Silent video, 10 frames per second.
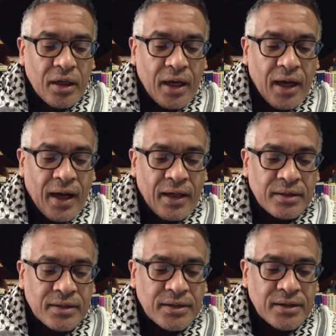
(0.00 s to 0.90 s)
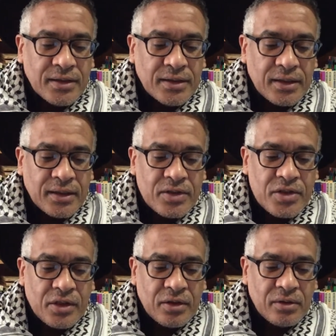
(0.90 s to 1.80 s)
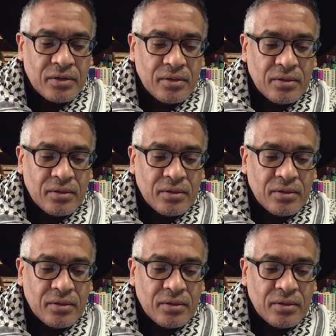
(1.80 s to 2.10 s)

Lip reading: And so